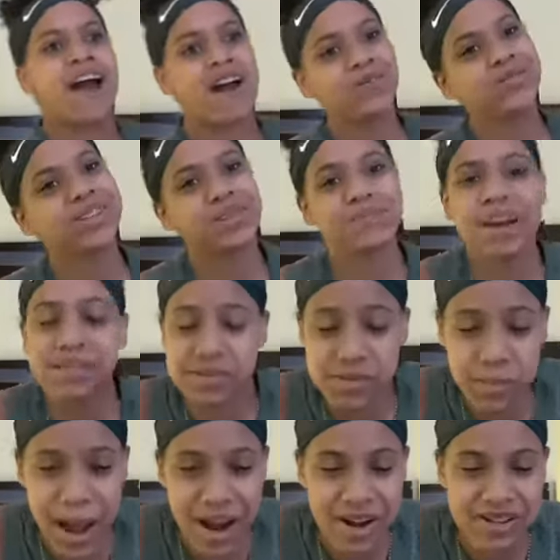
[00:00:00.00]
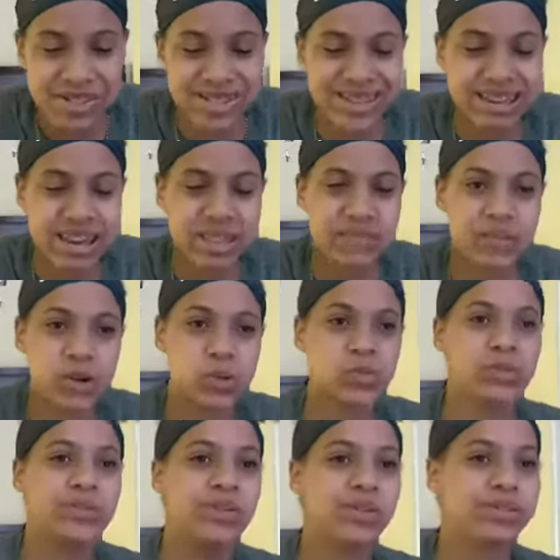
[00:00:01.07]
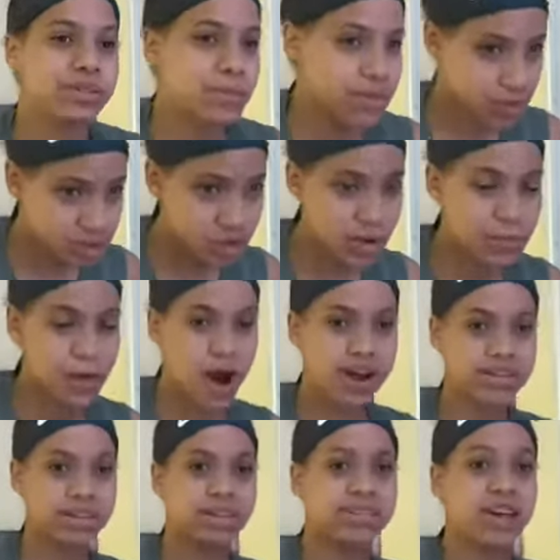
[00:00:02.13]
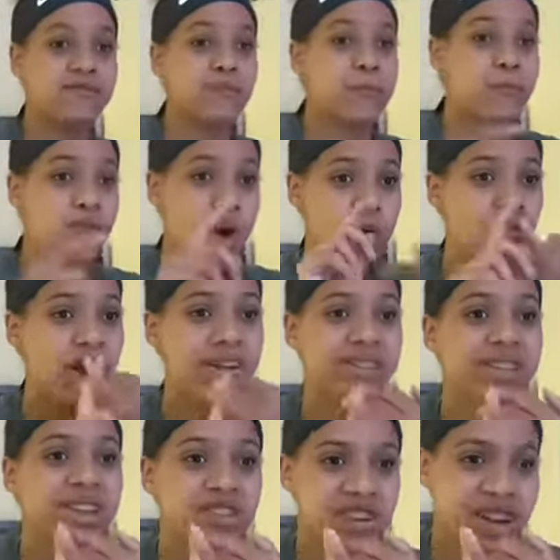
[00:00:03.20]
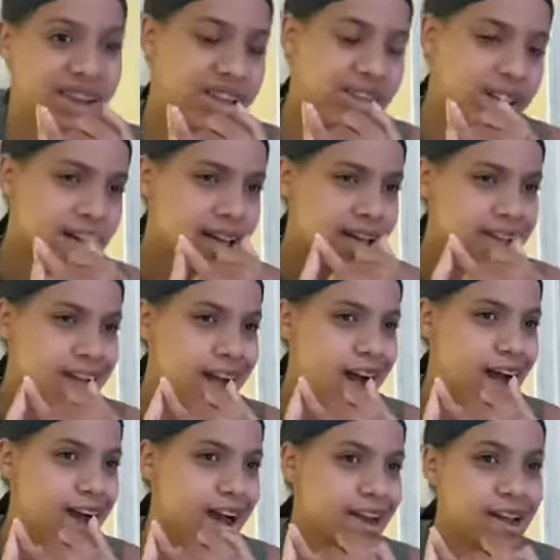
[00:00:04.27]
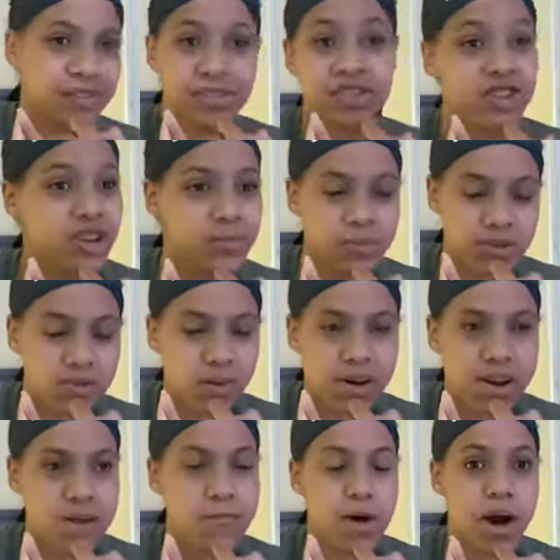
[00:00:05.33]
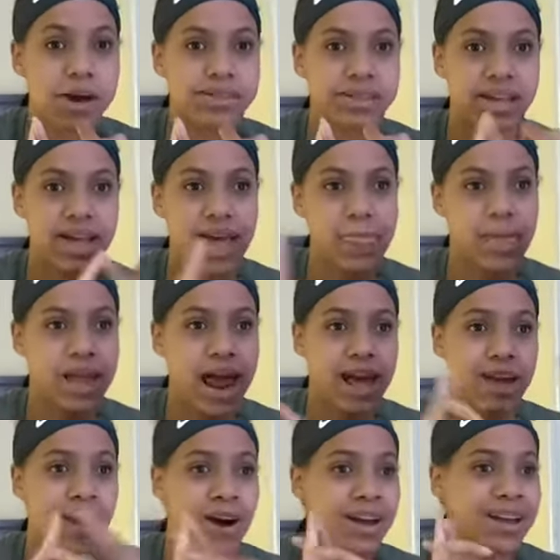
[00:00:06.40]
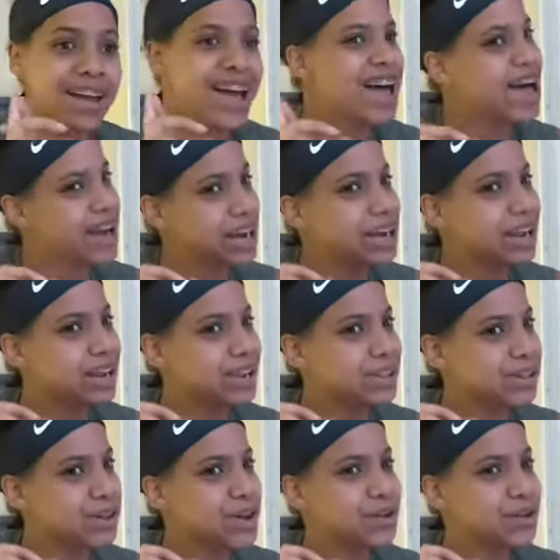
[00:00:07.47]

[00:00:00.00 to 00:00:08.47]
What's up guys, it's Paris, and today's video we're doing some little unboxings. I have a pro wrestling crate. I got the cheapest one unboxing, and then I got a nice